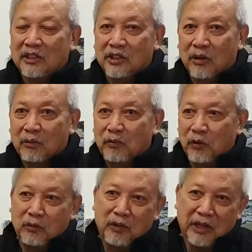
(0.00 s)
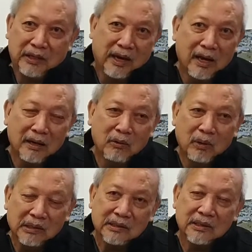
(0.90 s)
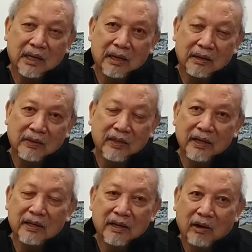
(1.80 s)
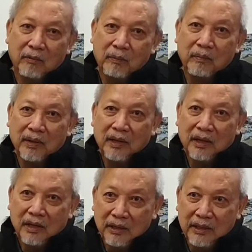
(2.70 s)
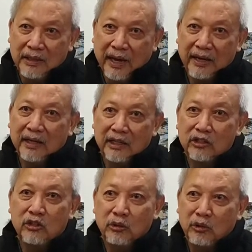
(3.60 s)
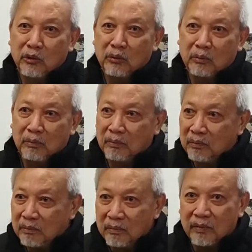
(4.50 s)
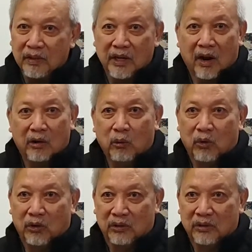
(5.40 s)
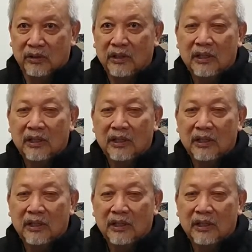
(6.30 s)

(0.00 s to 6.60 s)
So for the young ones that are thinking of getting into the art world,